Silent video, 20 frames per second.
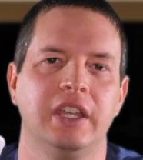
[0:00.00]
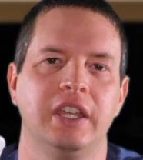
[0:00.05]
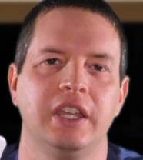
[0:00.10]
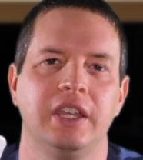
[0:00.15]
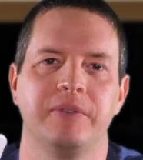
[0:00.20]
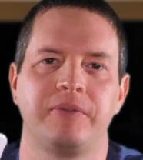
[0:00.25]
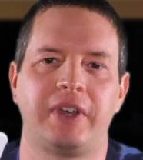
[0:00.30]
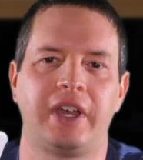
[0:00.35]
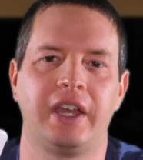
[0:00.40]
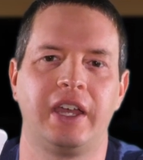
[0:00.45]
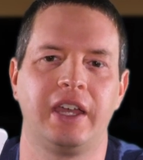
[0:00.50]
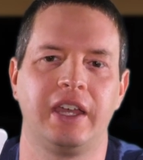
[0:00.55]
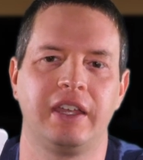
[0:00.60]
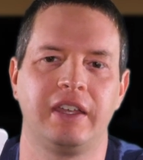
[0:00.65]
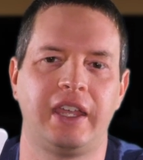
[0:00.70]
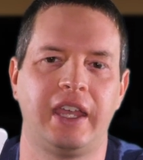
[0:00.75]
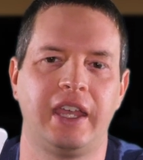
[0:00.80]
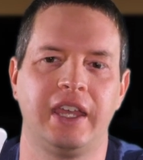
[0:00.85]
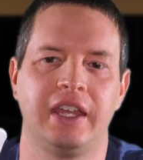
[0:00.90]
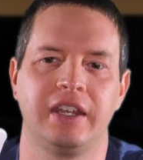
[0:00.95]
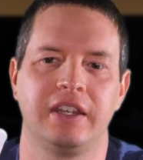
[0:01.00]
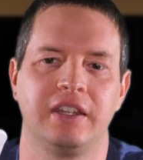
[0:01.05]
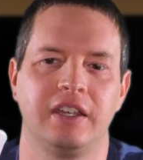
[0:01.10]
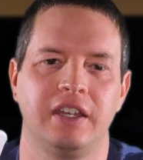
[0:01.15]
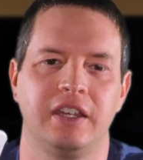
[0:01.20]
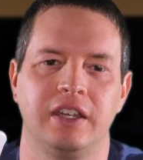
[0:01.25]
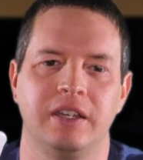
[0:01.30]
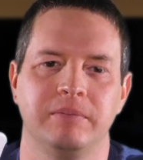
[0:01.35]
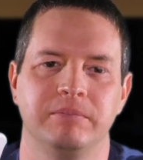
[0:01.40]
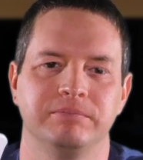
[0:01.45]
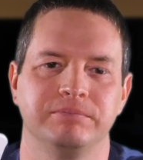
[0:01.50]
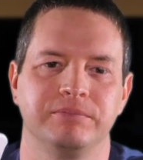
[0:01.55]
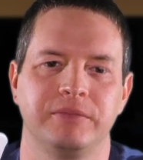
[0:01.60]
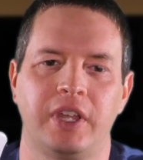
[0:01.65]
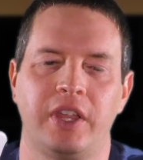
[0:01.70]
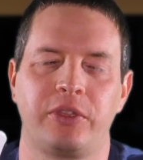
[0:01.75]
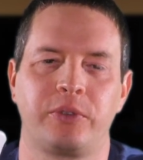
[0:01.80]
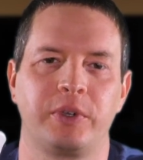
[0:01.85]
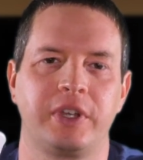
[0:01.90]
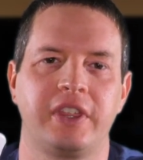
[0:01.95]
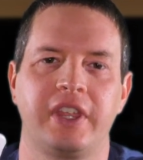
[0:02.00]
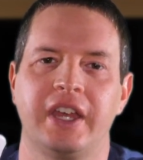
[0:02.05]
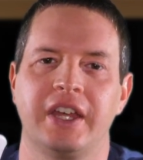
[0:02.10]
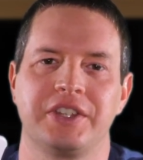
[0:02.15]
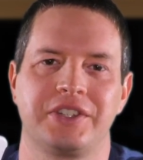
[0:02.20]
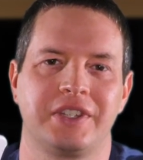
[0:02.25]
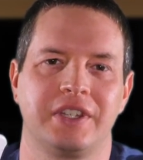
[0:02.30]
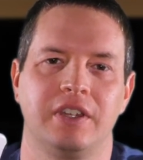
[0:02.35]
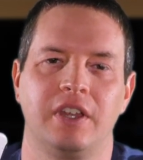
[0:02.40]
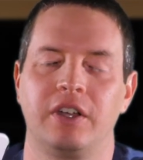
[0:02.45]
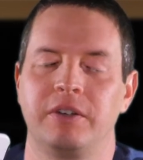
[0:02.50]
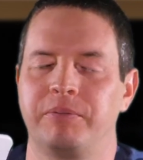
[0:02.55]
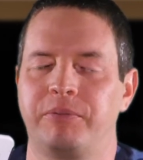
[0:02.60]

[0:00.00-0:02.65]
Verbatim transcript: if I had a $300